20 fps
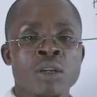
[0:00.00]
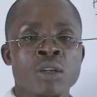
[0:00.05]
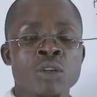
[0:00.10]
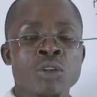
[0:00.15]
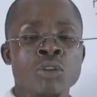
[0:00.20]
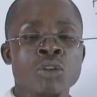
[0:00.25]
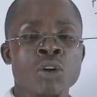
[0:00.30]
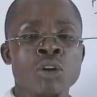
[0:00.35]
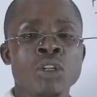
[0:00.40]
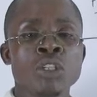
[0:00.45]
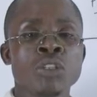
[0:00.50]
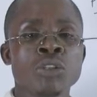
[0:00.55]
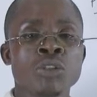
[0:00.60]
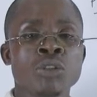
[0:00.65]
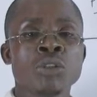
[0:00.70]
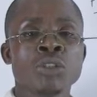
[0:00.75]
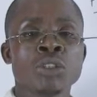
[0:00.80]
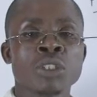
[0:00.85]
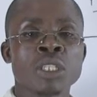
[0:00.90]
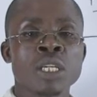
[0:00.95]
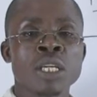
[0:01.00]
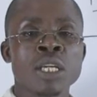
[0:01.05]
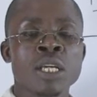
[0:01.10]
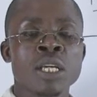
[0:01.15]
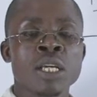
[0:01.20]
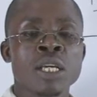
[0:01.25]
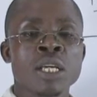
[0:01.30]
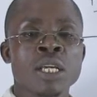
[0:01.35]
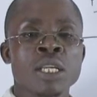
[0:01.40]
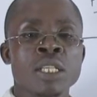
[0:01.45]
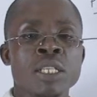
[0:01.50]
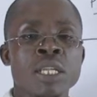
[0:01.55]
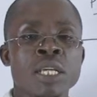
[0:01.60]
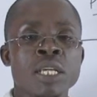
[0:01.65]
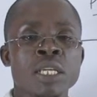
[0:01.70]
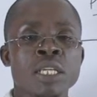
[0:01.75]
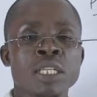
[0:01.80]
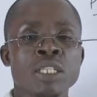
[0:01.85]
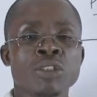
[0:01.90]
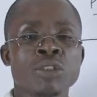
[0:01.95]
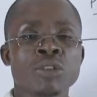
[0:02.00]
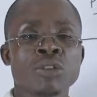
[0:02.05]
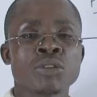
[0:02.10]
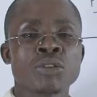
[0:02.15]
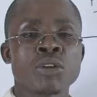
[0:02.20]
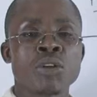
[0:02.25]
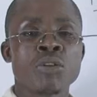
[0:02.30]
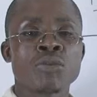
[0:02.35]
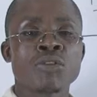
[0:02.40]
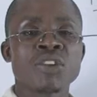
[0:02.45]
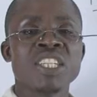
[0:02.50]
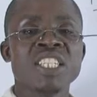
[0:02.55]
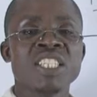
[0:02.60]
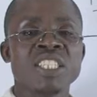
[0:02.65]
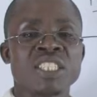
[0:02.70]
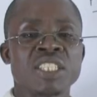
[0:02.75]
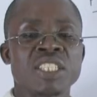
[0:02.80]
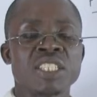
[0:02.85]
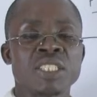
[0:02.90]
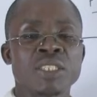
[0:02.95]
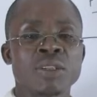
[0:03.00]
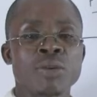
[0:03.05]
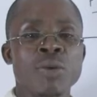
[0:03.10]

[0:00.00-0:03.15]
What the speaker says: You don't use the issues of ish,